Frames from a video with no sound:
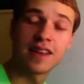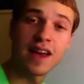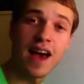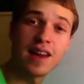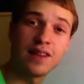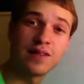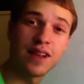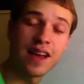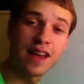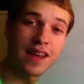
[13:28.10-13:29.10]
Kind of
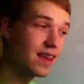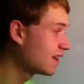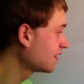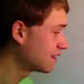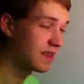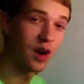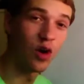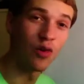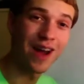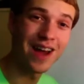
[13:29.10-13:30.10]
like the
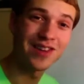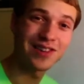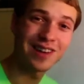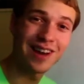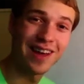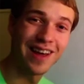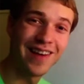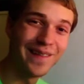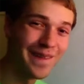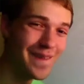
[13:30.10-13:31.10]
horizon.
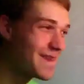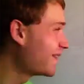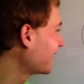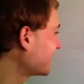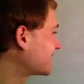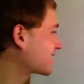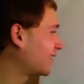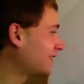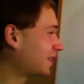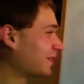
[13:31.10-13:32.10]
Ooh, this is
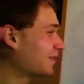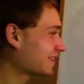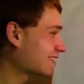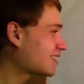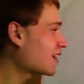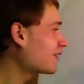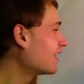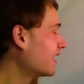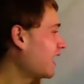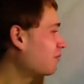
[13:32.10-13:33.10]
cool. So,
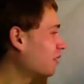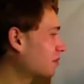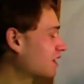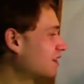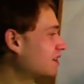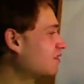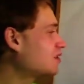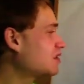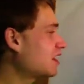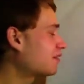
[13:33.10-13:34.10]
and what we're going to do,
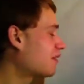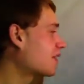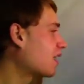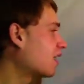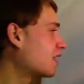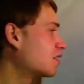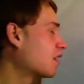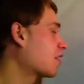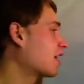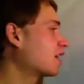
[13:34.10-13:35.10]
instead of
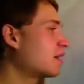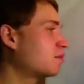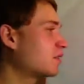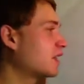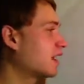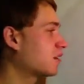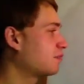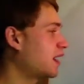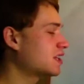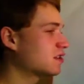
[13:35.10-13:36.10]
hooking it up with like a
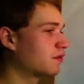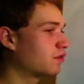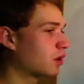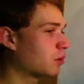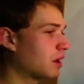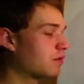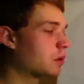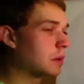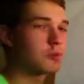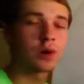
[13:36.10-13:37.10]
bicycle fork or whatever,
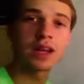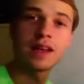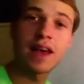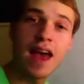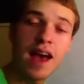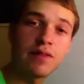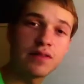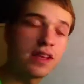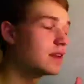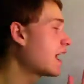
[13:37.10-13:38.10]
we're going to have
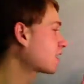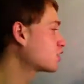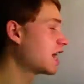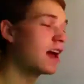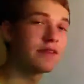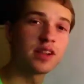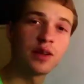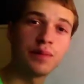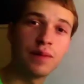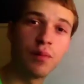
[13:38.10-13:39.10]
it actually have a little
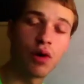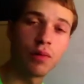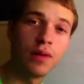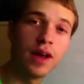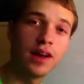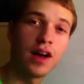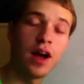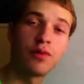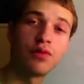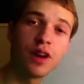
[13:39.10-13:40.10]
bit more
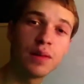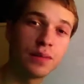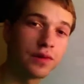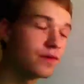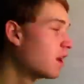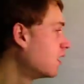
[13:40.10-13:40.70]
freedom of